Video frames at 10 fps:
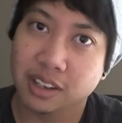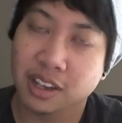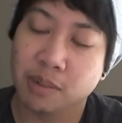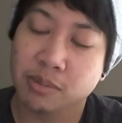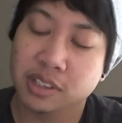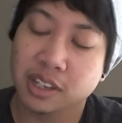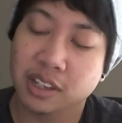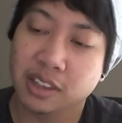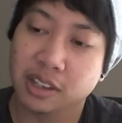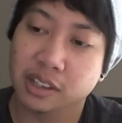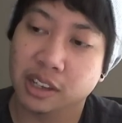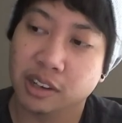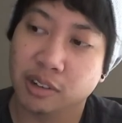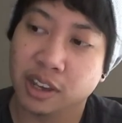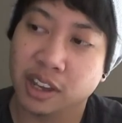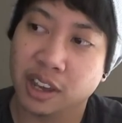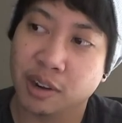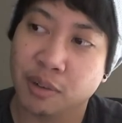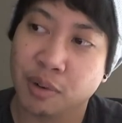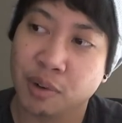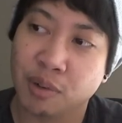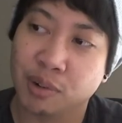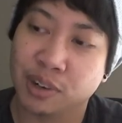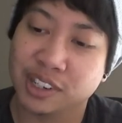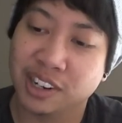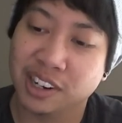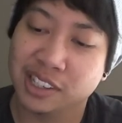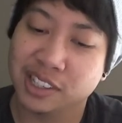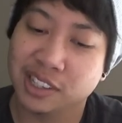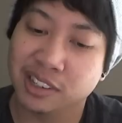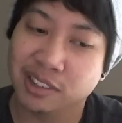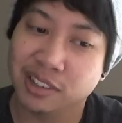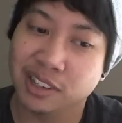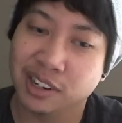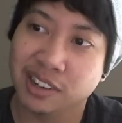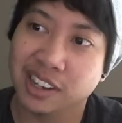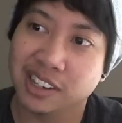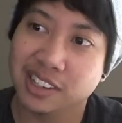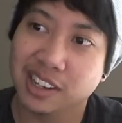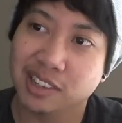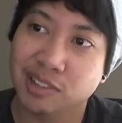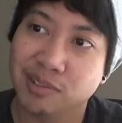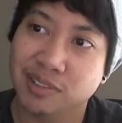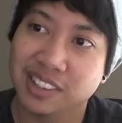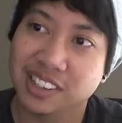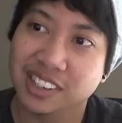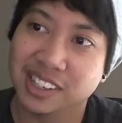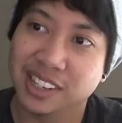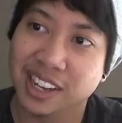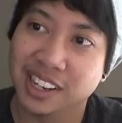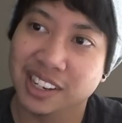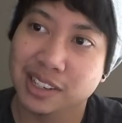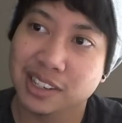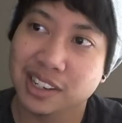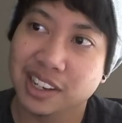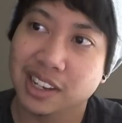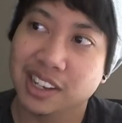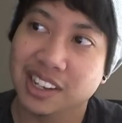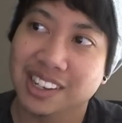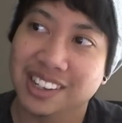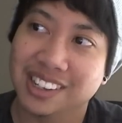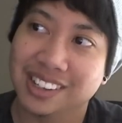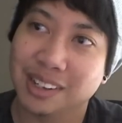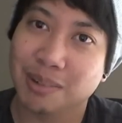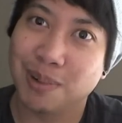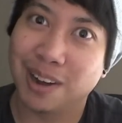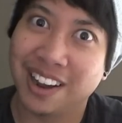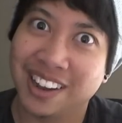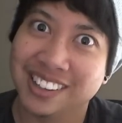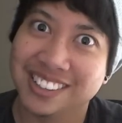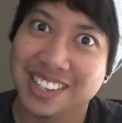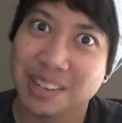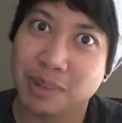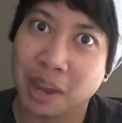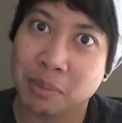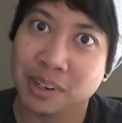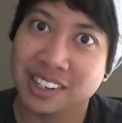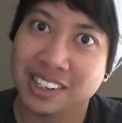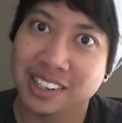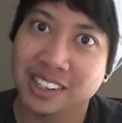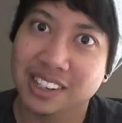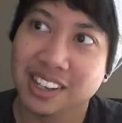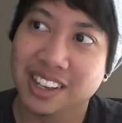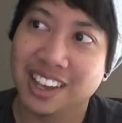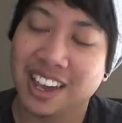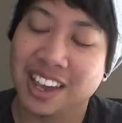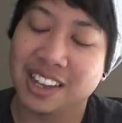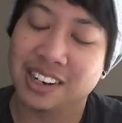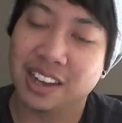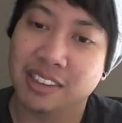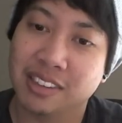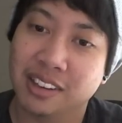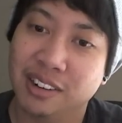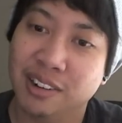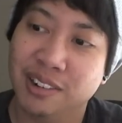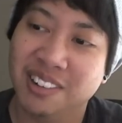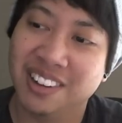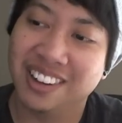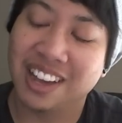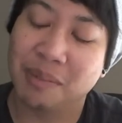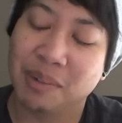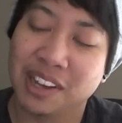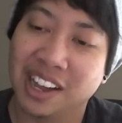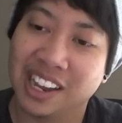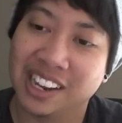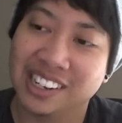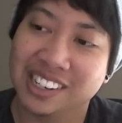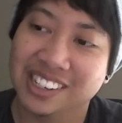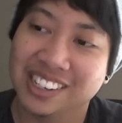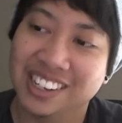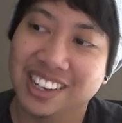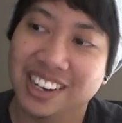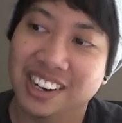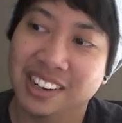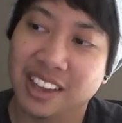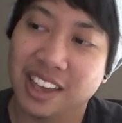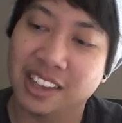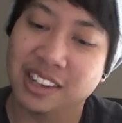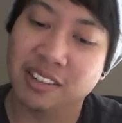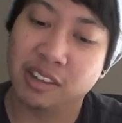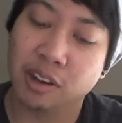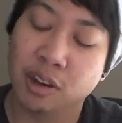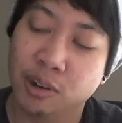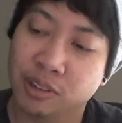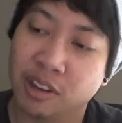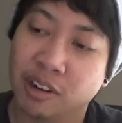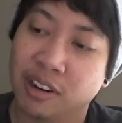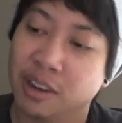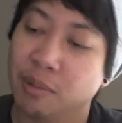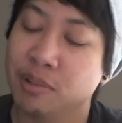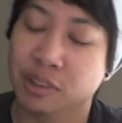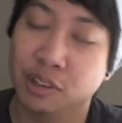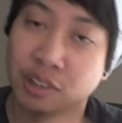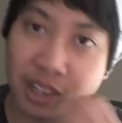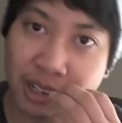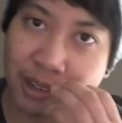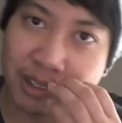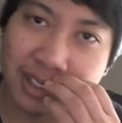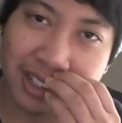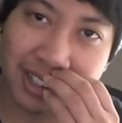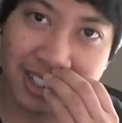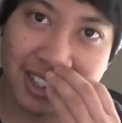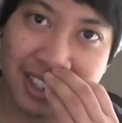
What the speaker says: And I'm just kind of thinking like, okay, I've already talked to you. I don't get it, like why this keeps happening. And I said, "Oh, I'm a guy," and then he's like, "Oh, sorry, I wasn't looking closely."